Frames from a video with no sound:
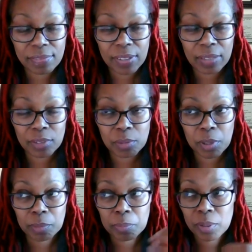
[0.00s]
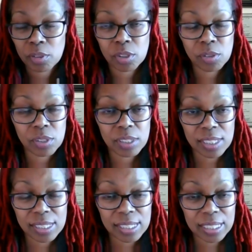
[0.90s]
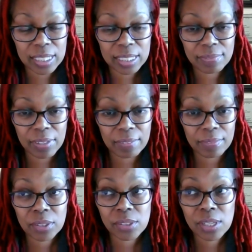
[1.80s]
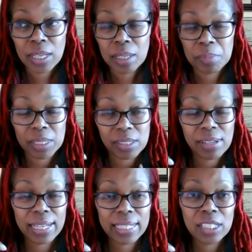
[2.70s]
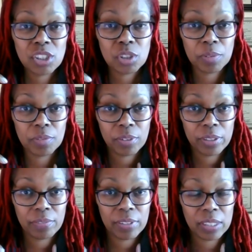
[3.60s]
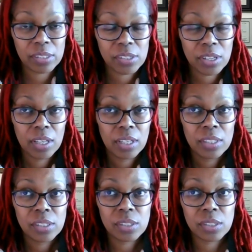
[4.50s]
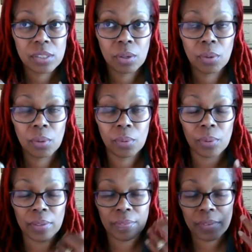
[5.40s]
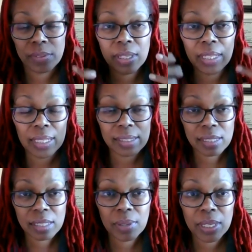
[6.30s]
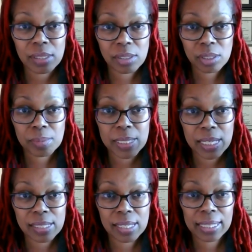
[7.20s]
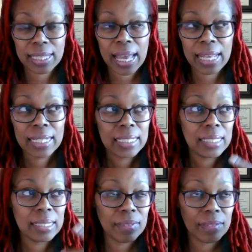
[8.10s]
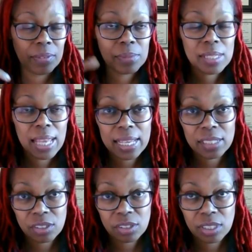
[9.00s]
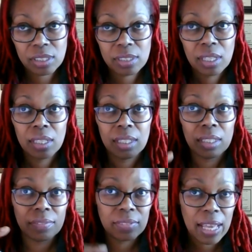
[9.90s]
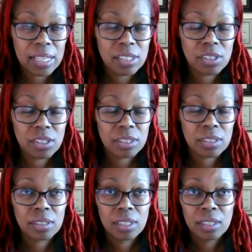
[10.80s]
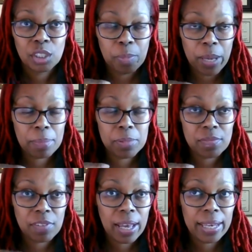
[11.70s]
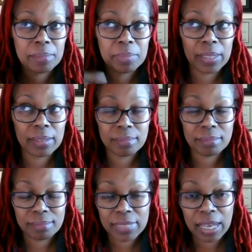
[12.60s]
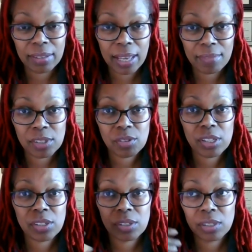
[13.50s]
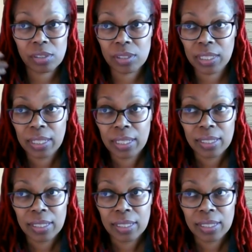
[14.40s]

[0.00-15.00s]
5-year mark, but there's no sense extending it to 5 years because you had an issue before you finished. So if there's any extenuating circumstances like that, even if it was last year, if last year your PAP was fine, but now you have a stressor, or